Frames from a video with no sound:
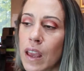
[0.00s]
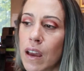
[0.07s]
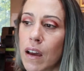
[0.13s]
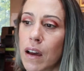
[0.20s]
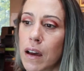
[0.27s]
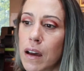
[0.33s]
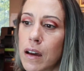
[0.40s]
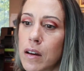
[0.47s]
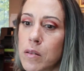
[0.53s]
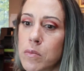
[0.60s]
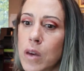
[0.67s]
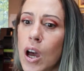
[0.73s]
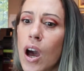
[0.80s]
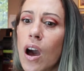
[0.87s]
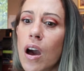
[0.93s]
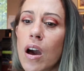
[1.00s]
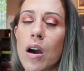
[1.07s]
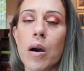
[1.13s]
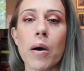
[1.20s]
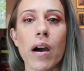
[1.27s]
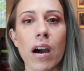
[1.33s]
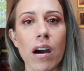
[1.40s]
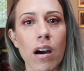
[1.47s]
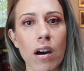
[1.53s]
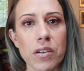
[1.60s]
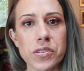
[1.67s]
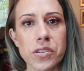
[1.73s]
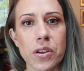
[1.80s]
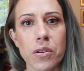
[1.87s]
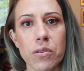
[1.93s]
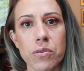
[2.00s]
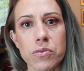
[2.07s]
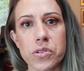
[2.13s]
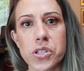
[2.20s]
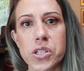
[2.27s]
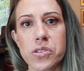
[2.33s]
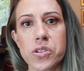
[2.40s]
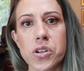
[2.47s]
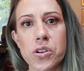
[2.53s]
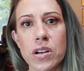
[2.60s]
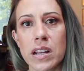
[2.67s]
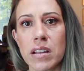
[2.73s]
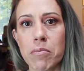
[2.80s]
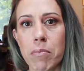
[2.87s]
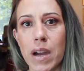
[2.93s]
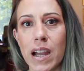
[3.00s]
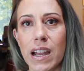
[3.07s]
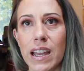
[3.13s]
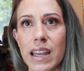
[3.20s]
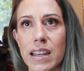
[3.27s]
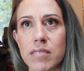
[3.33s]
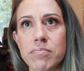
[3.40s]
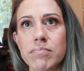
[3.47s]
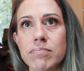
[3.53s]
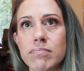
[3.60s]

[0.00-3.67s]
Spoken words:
Also, just during my